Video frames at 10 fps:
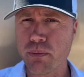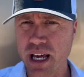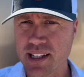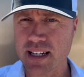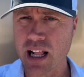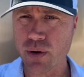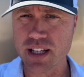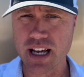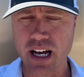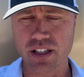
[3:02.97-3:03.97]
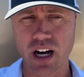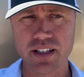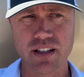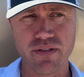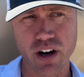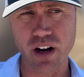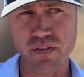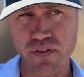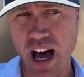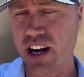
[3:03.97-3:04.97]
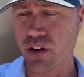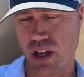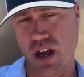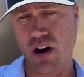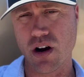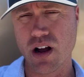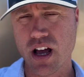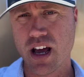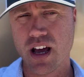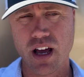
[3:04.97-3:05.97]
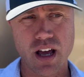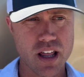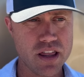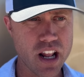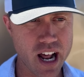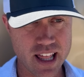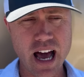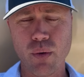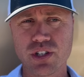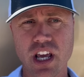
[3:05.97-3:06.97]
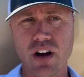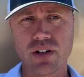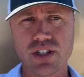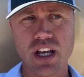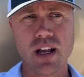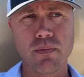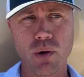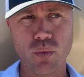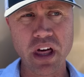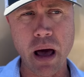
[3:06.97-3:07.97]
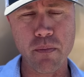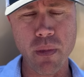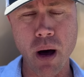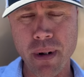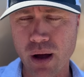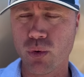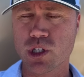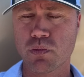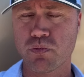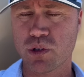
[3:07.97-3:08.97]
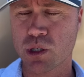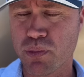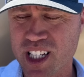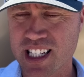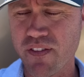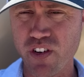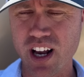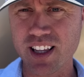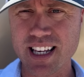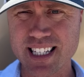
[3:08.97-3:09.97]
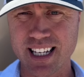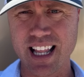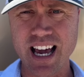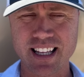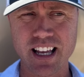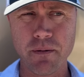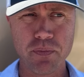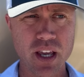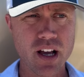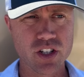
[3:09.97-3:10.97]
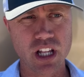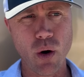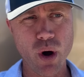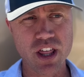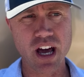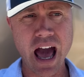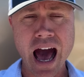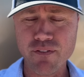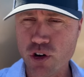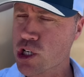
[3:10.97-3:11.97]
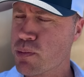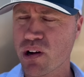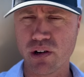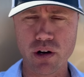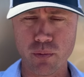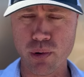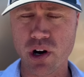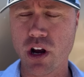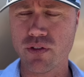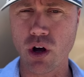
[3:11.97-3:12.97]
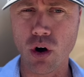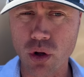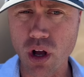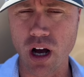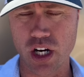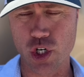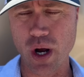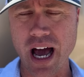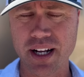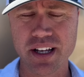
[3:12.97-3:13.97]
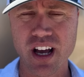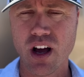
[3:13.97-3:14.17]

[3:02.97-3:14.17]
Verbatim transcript: base salary tacked on to the very final year. None of that was guaranteed, but that amount was specifically selected so that way the average per year, per year of the whole contract